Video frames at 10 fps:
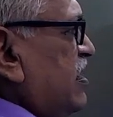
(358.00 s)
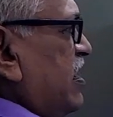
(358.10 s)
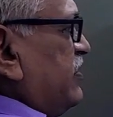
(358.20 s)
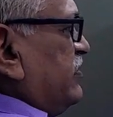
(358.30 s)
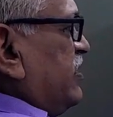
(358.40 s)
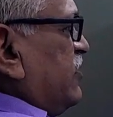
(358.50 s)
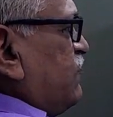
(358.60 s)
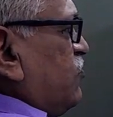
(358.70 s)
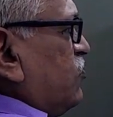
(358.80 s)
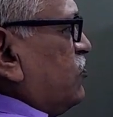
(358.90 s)
and
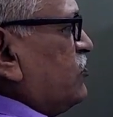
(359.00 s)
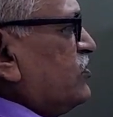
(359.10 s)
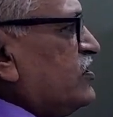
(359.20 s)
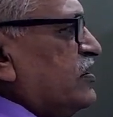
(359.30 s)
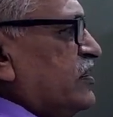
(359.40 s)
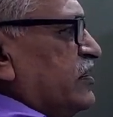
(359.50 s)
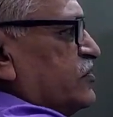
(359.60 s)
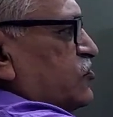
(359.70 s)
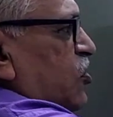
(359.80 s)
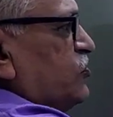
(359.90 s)
therefore
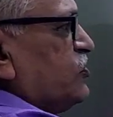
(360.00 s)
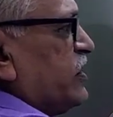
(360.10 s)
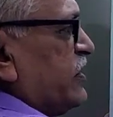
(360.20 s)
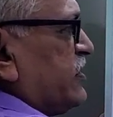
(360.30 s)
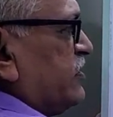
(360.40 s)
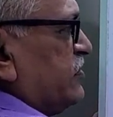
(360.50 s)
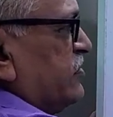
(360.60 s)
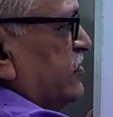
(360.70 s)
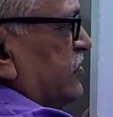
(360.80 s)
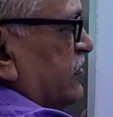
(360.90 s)
its conjugate
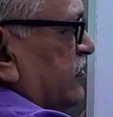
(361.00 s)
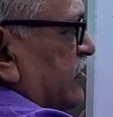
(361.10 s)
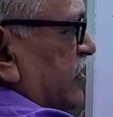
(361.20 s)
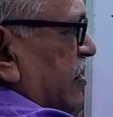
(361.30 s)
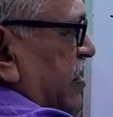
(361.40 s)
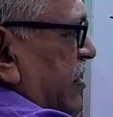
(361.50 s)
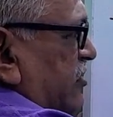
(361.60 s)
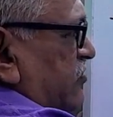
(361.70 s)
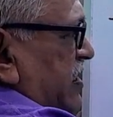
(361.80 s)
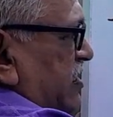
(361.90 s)
is
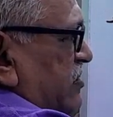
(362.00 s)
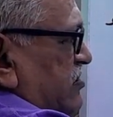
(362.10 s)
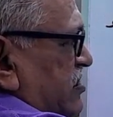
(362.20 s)
x minus